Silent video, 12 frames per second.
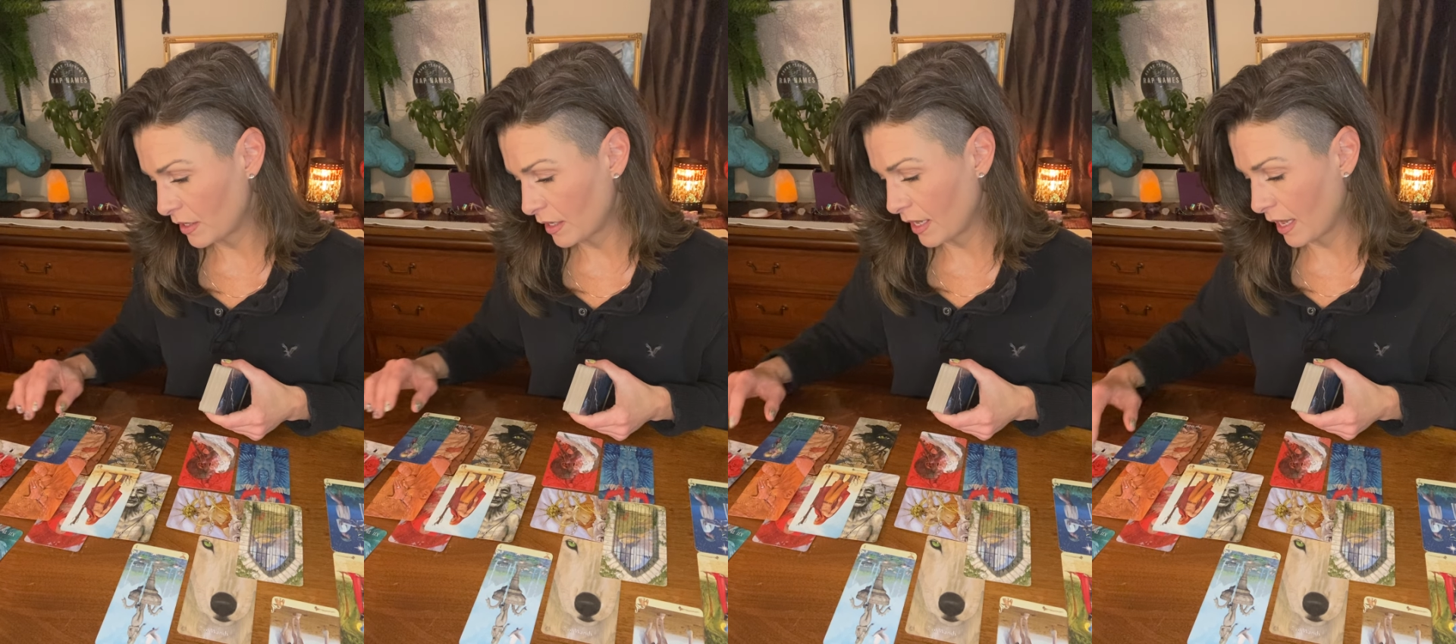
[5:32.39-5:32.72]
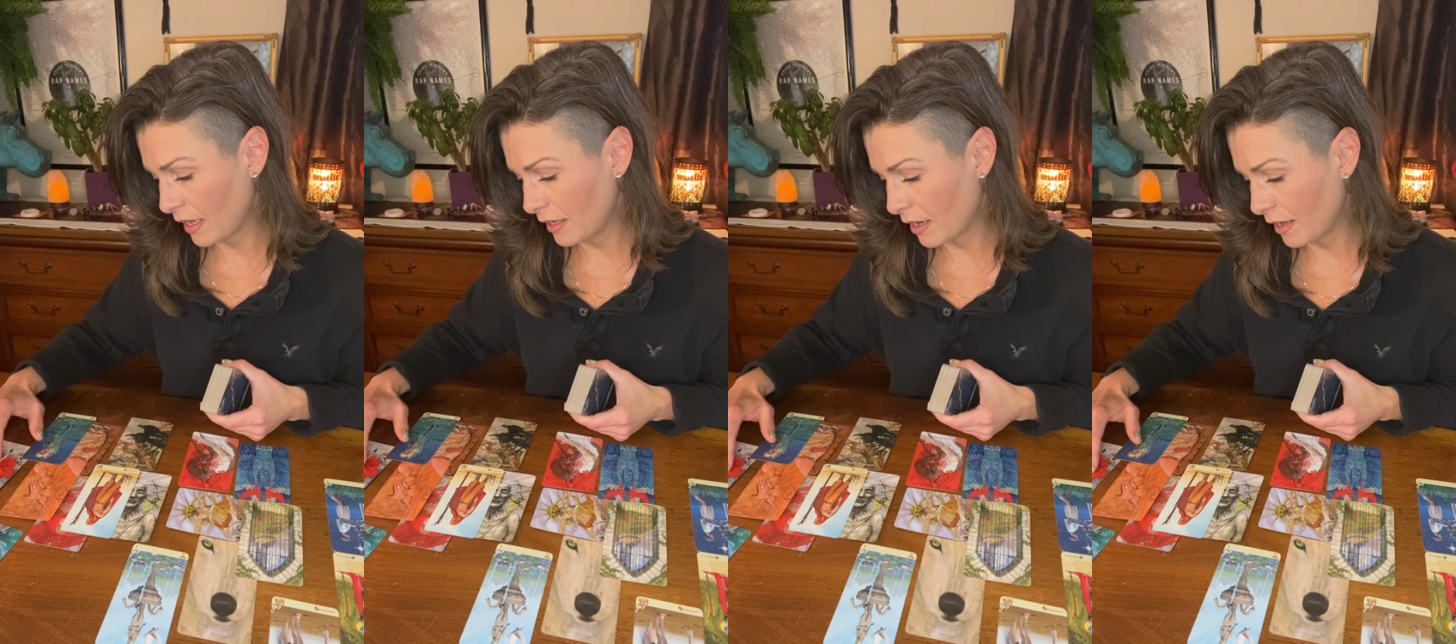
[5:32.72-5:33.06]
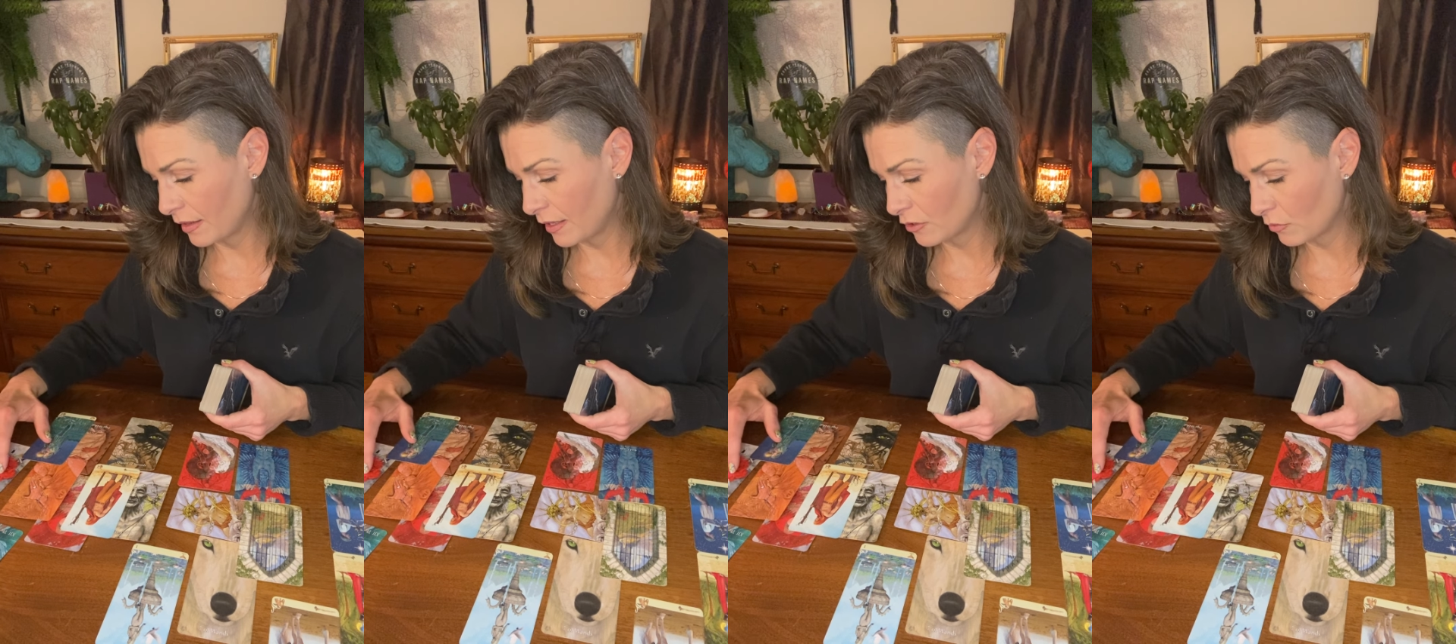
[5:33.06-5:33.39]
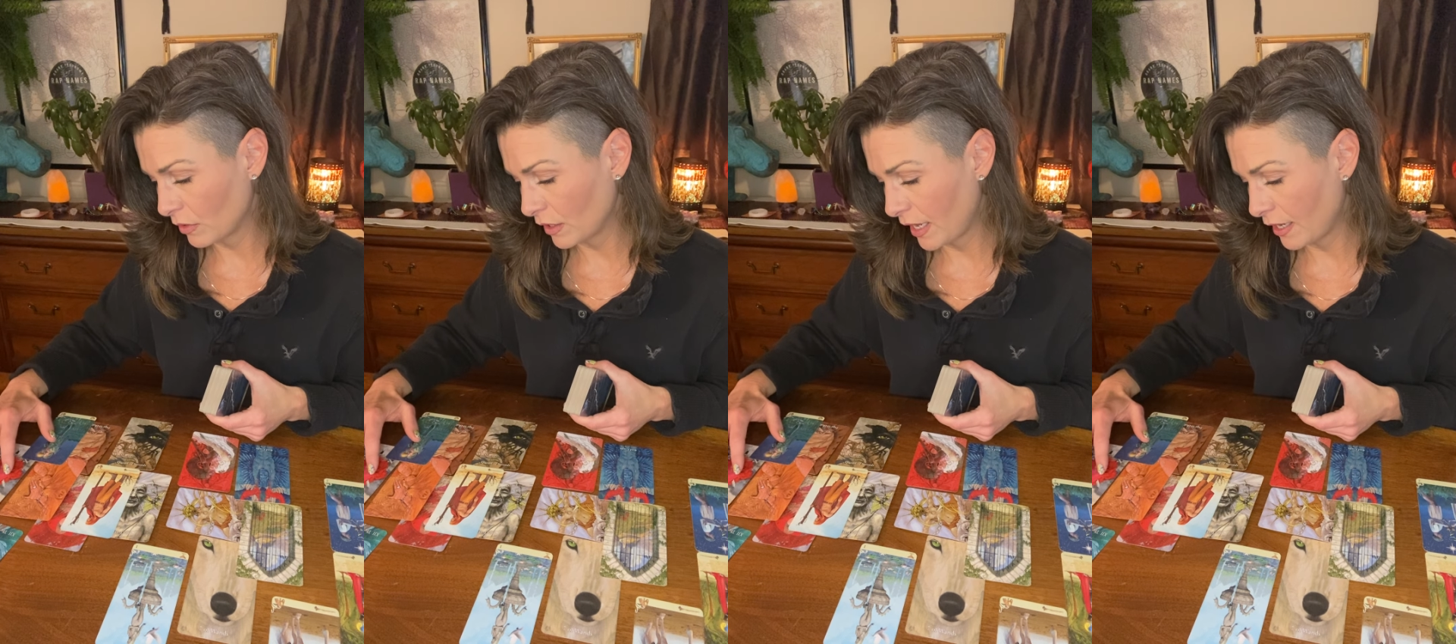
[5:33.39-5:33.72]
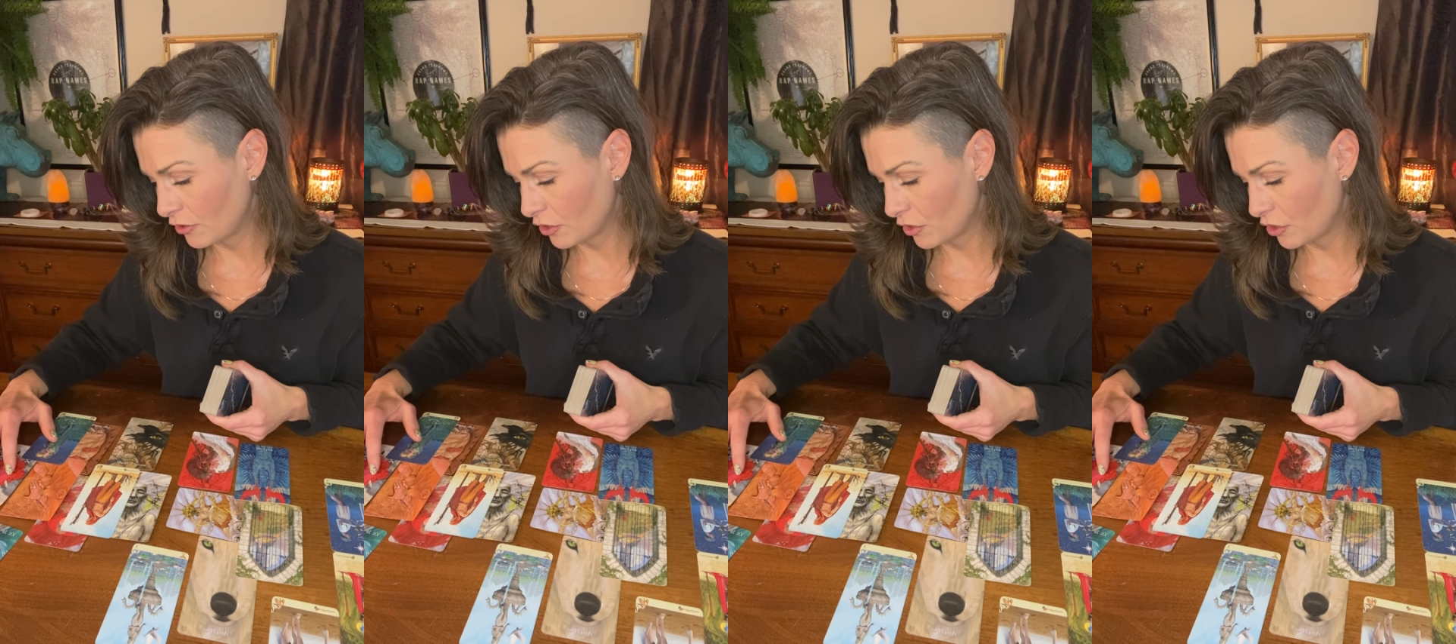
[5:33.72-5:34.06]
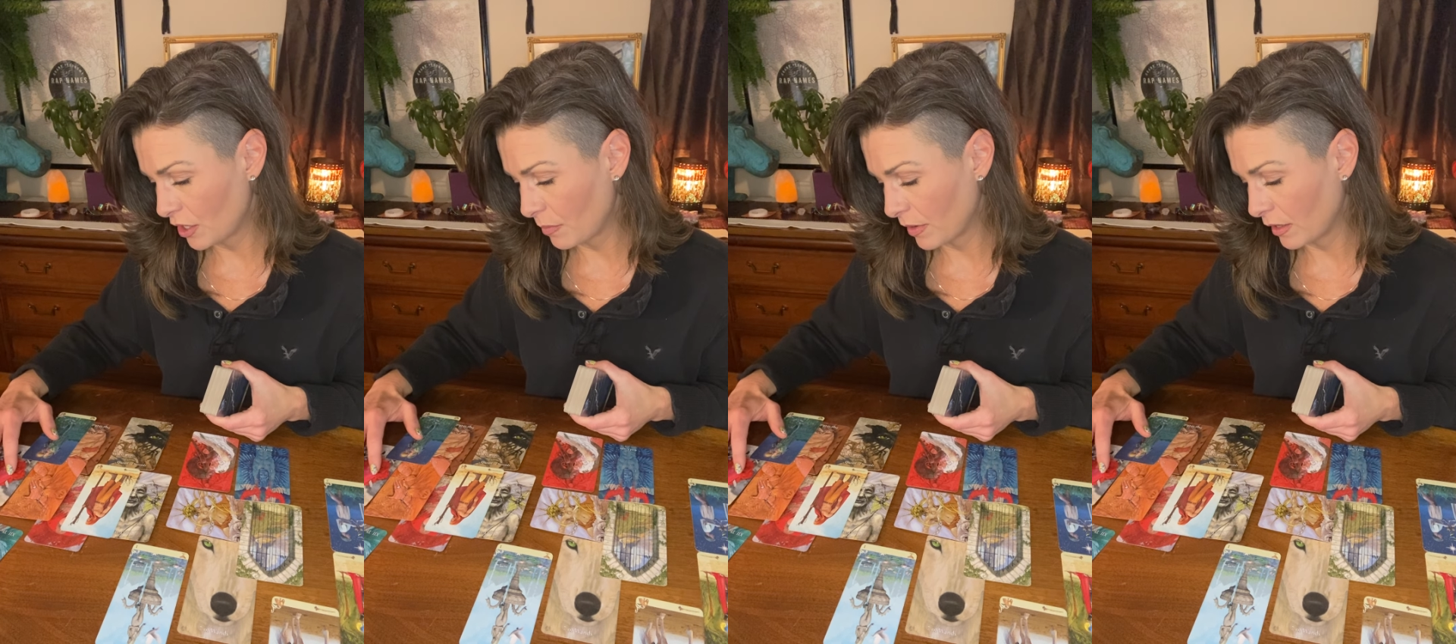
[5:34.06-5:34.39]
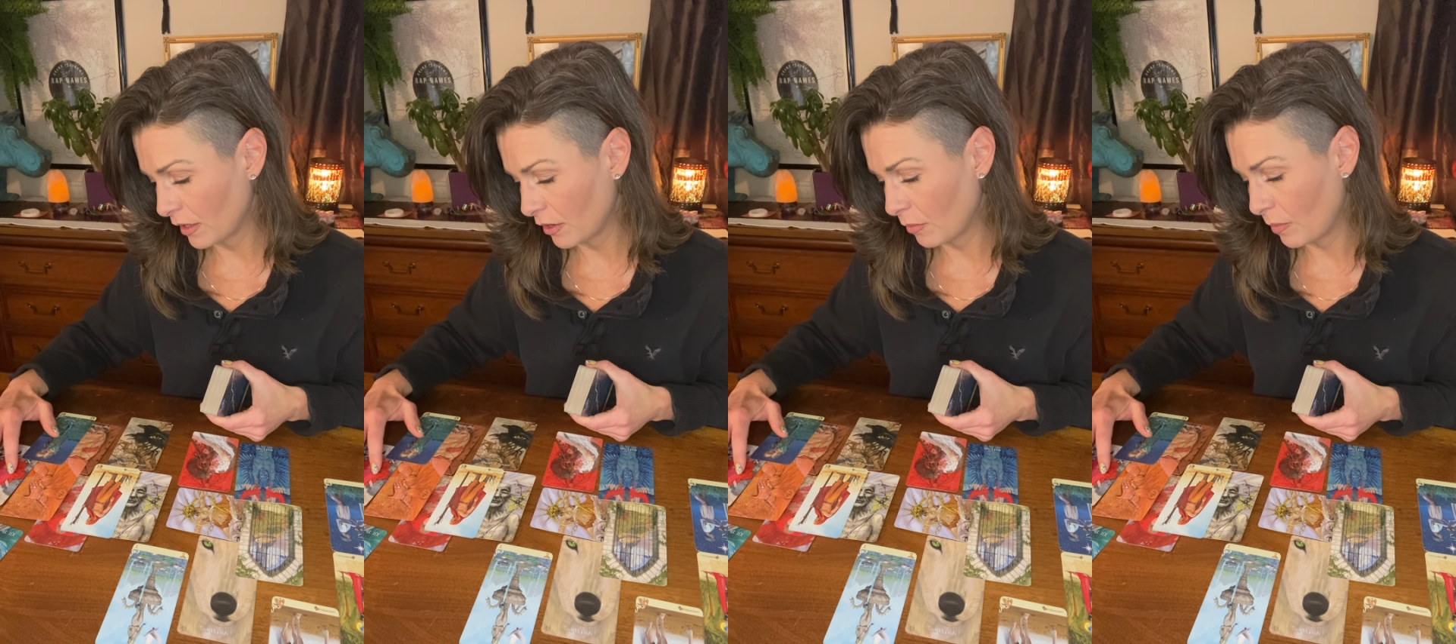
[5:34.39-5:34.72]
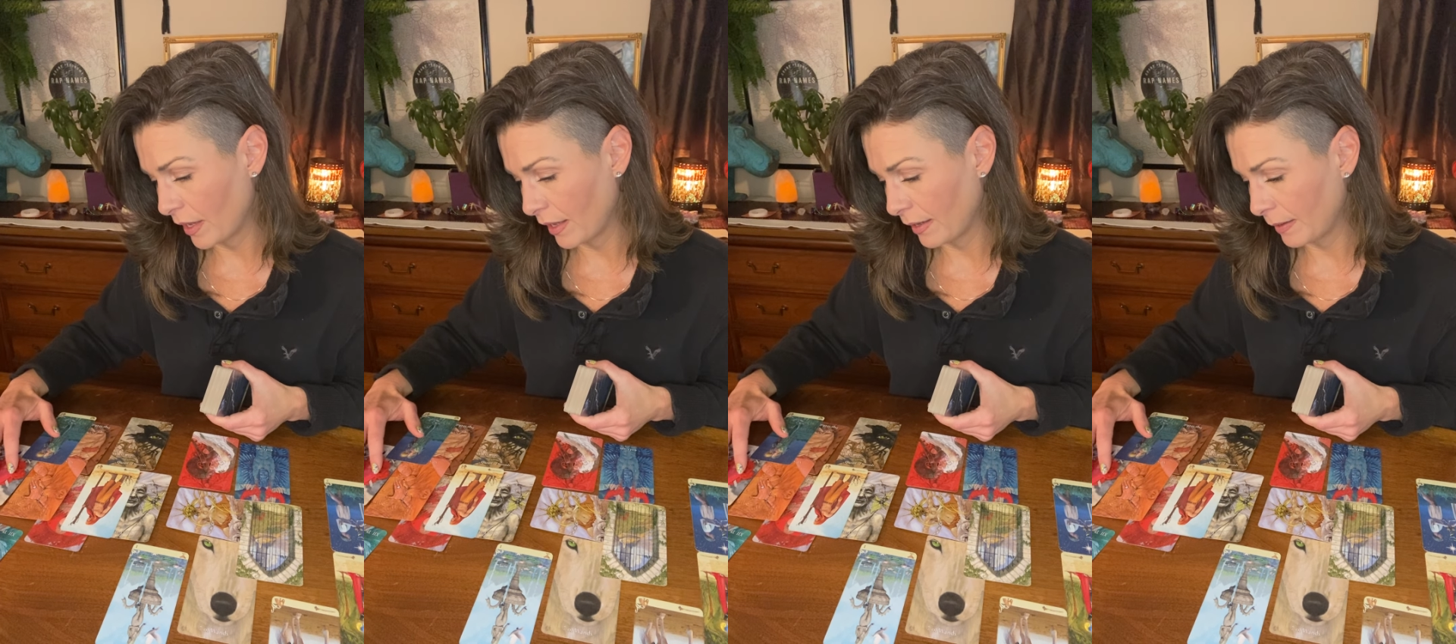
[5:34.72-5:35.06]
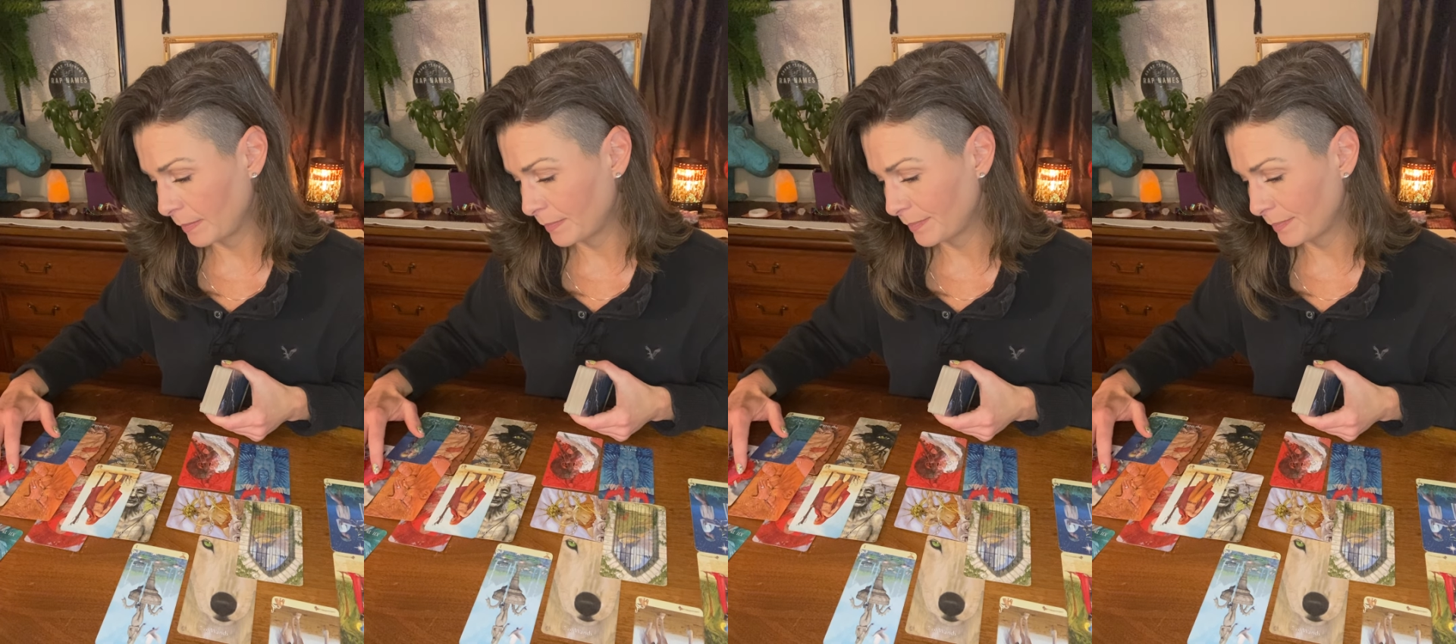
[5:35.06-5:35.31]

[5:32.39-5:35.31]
the gun on this relationship a little bit.